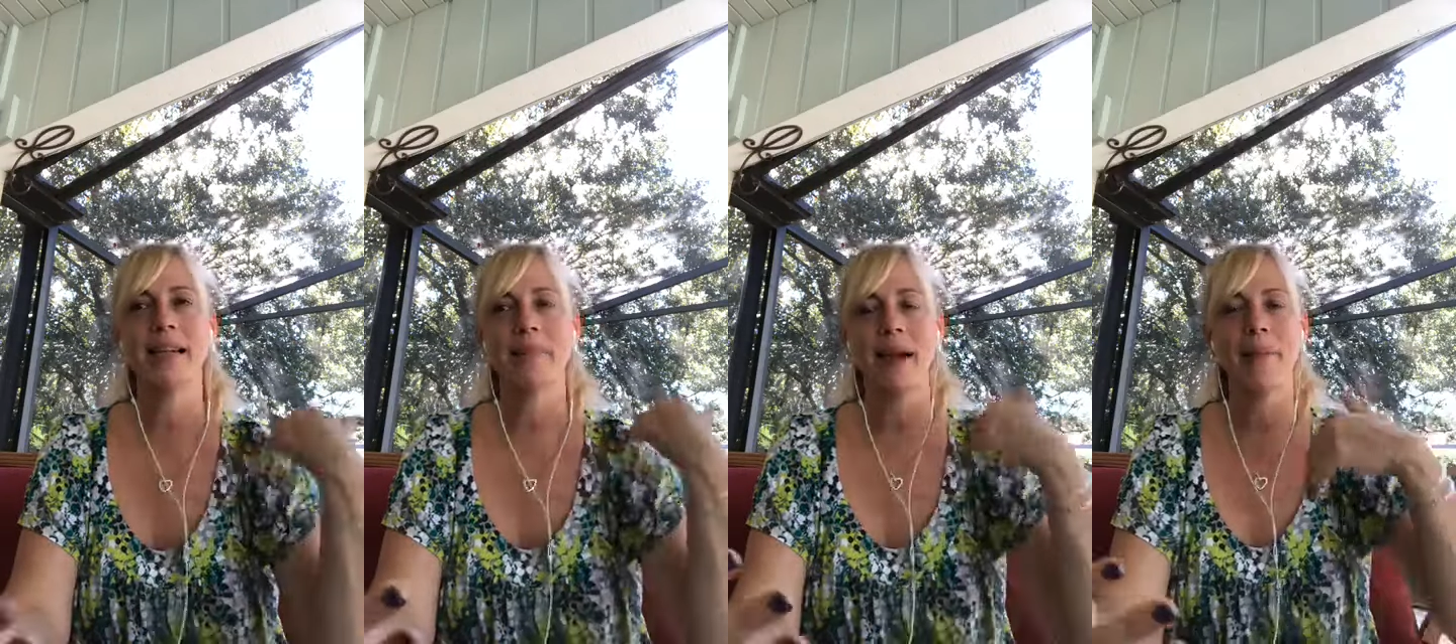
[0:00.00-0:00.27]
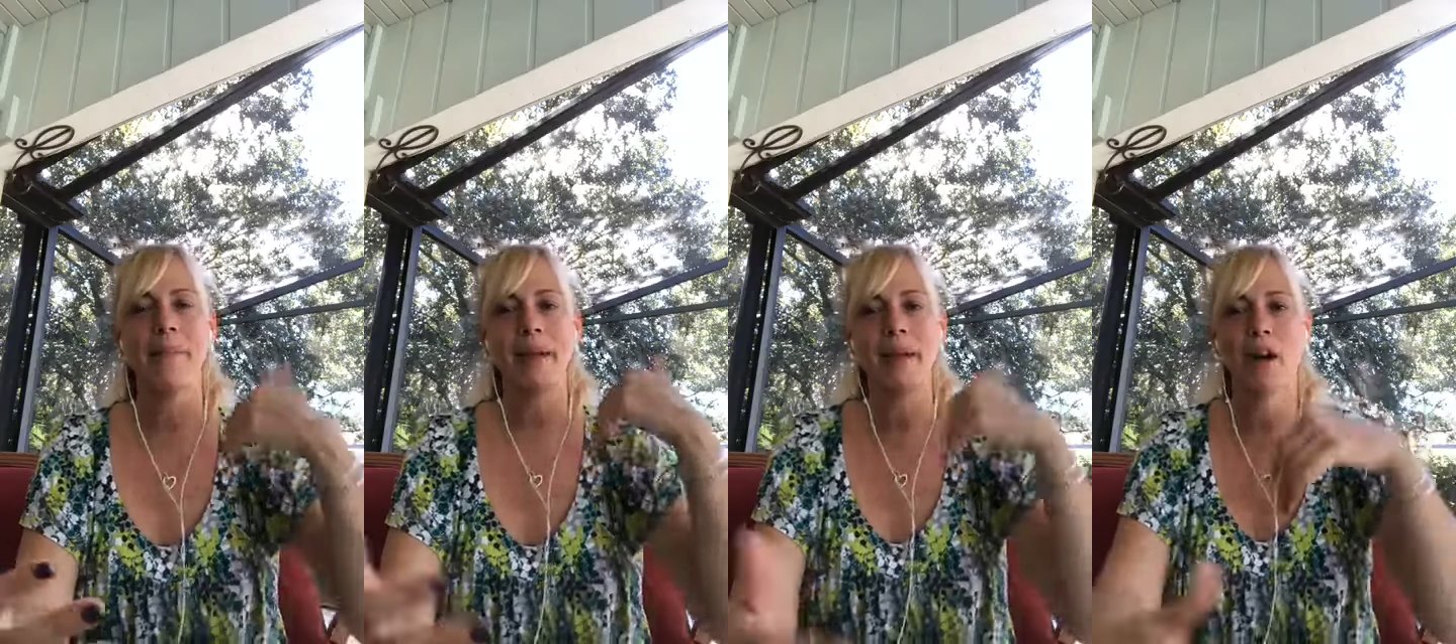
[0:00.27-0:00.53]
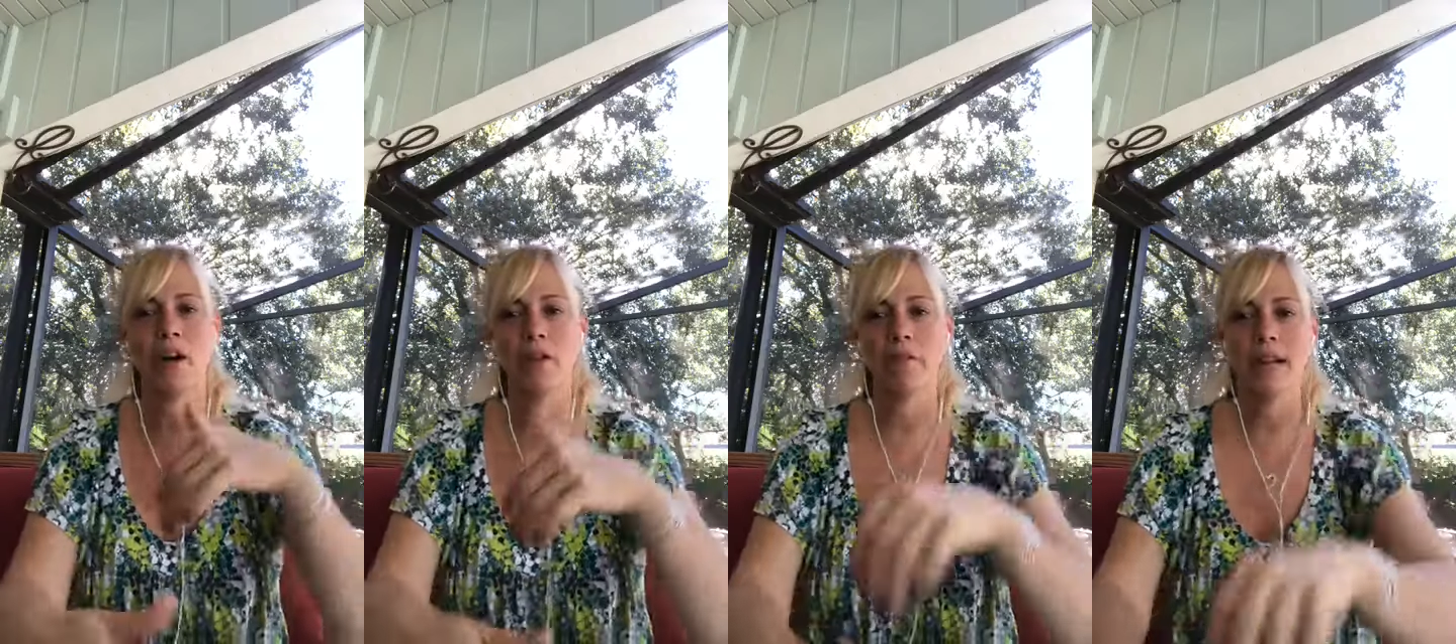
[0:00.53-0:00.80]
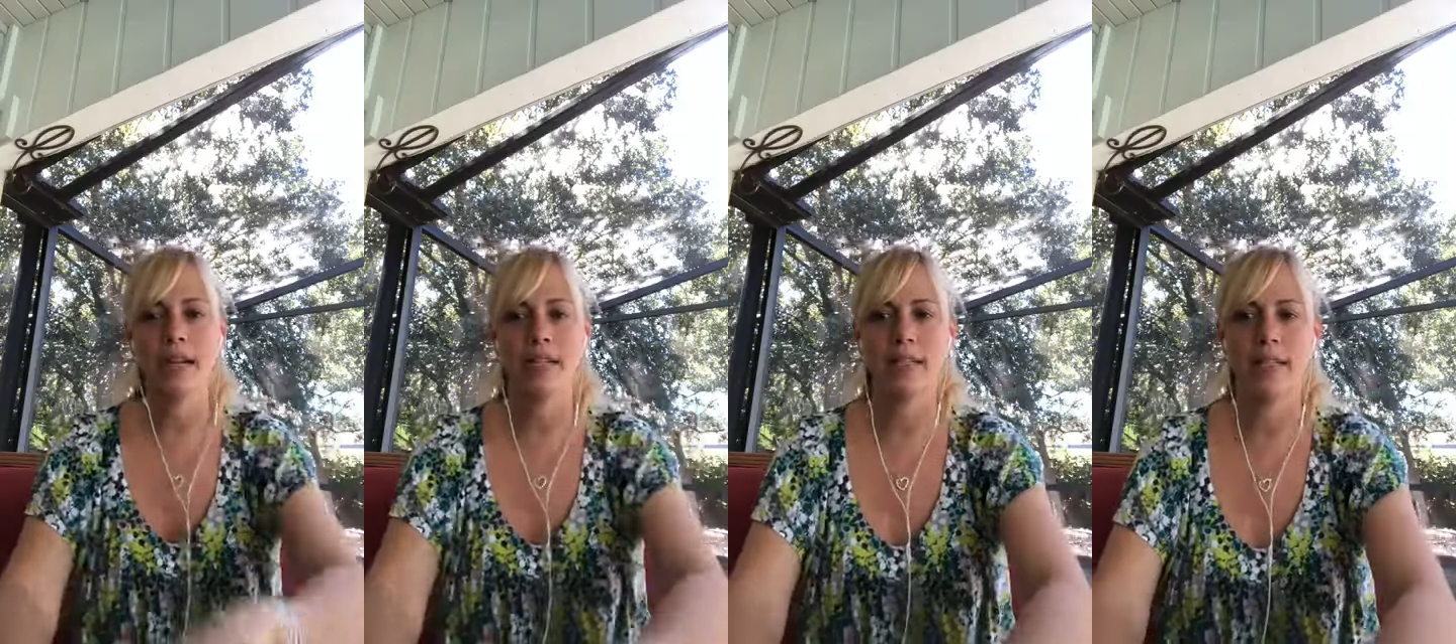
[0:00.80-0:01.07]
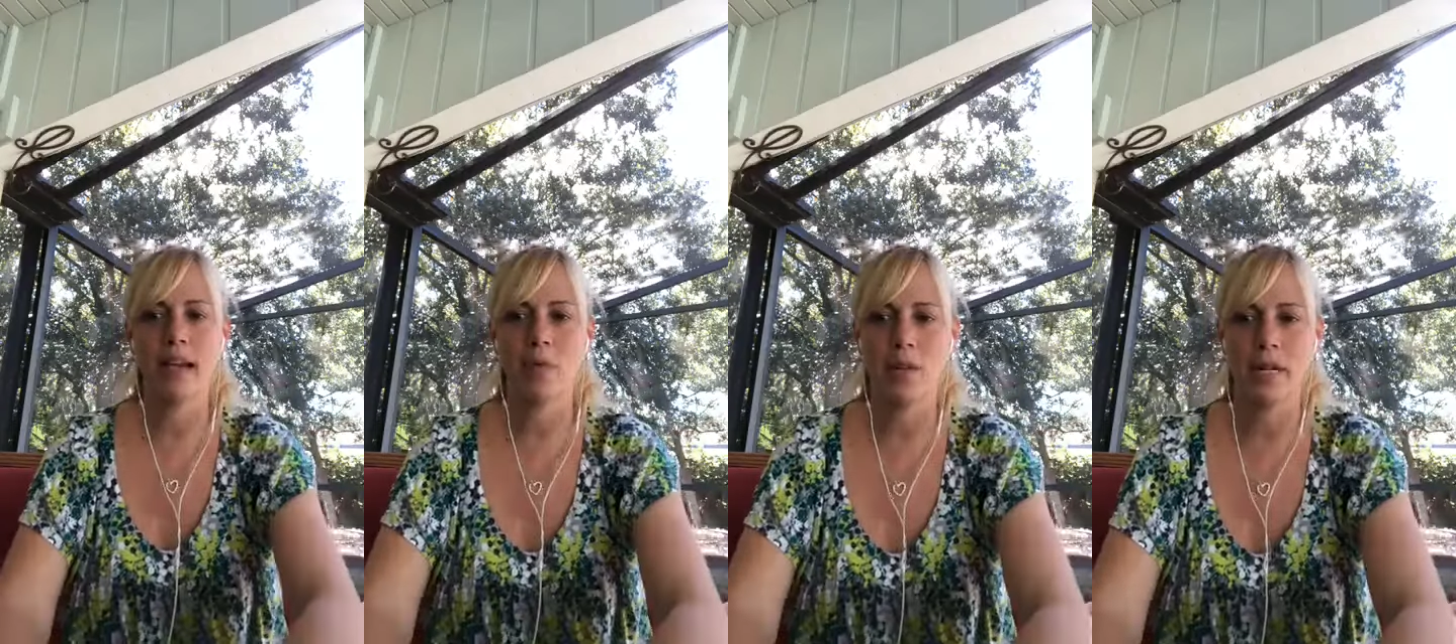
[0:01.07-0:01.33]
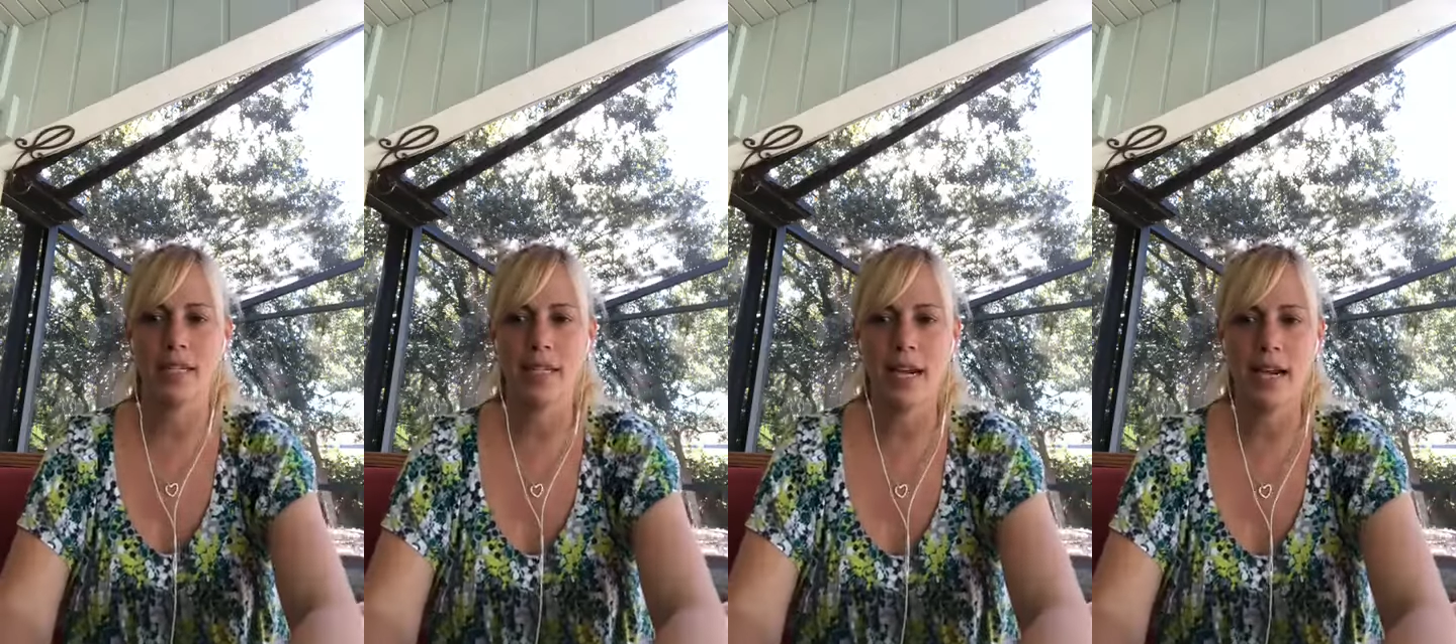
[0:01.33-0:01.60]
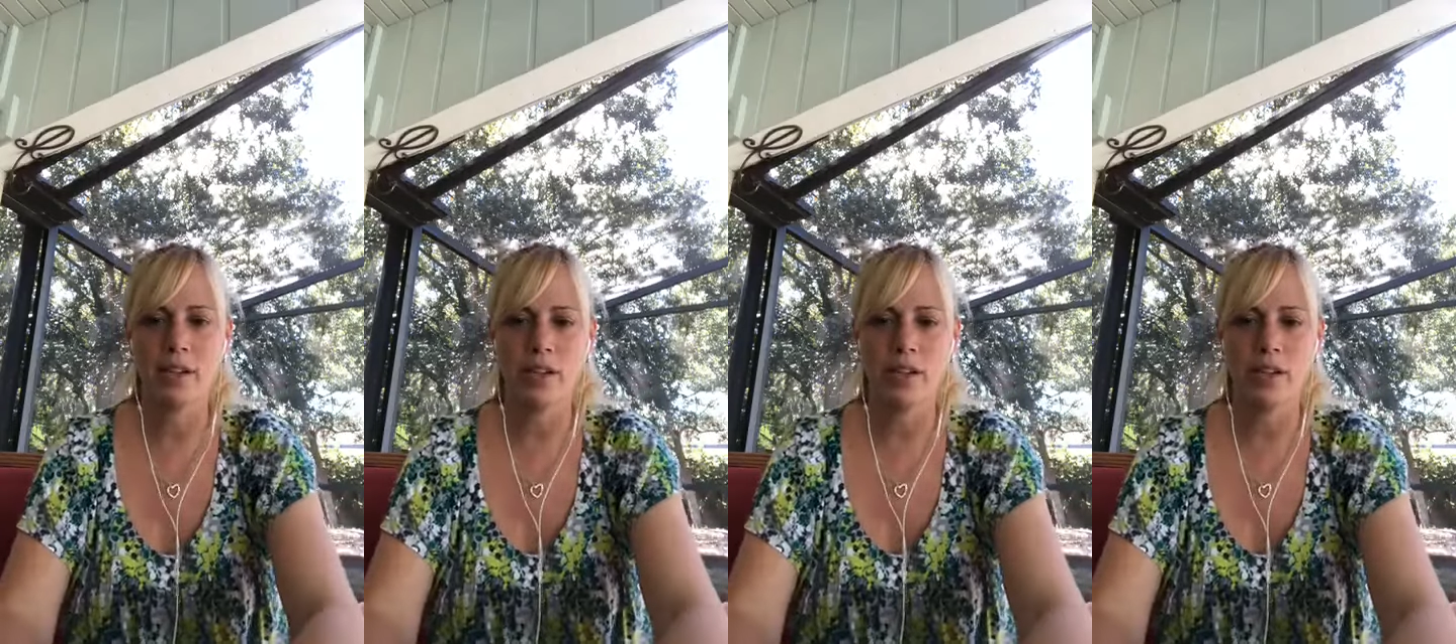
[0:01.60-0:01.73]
it might be arthritis in that one side.